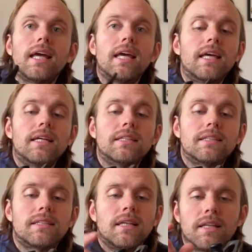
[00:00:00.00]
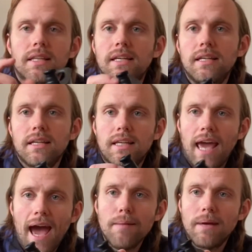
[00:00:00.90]
is the
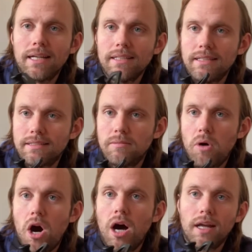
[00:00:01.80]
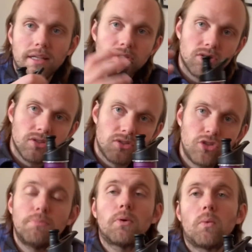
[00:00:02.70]
cap mechanism on it is
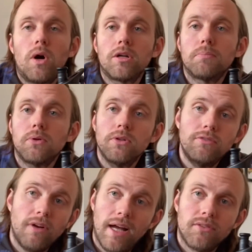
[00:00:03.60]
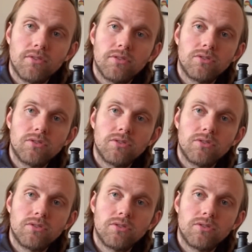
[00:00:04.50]
super waterproof and